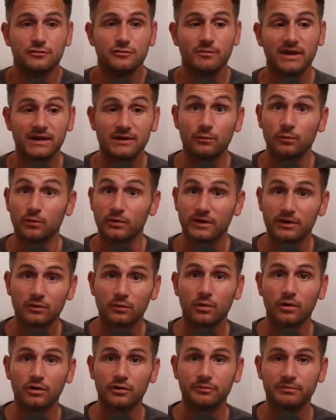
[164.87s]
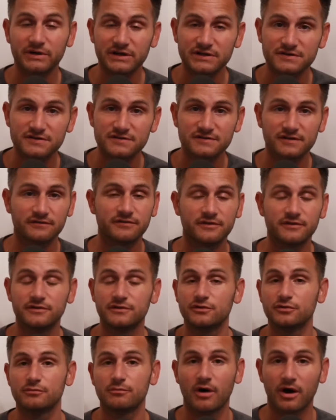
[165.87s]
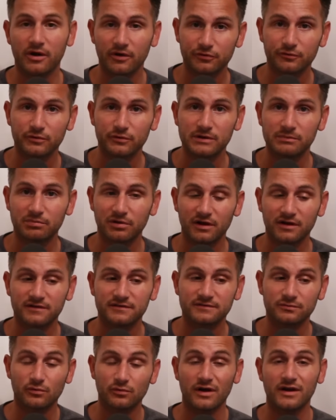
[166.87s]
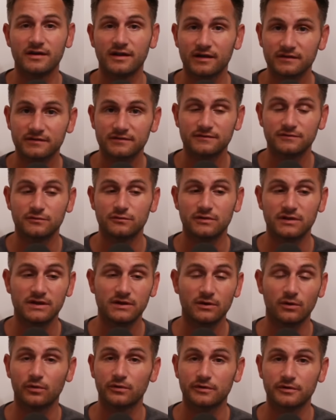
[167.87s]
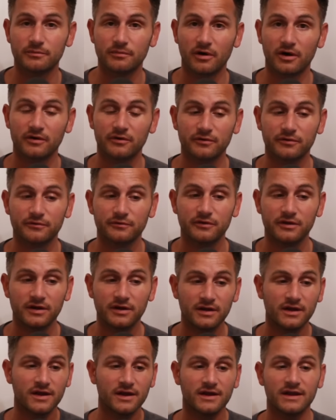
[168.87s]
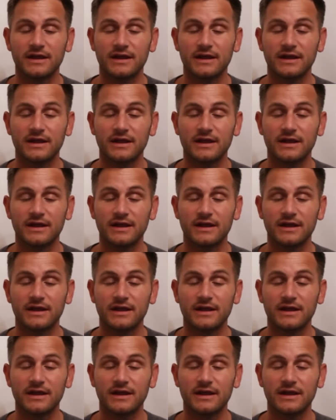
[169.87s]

too many real world pictures of the new Model 3 Plus right next to the older Model 3.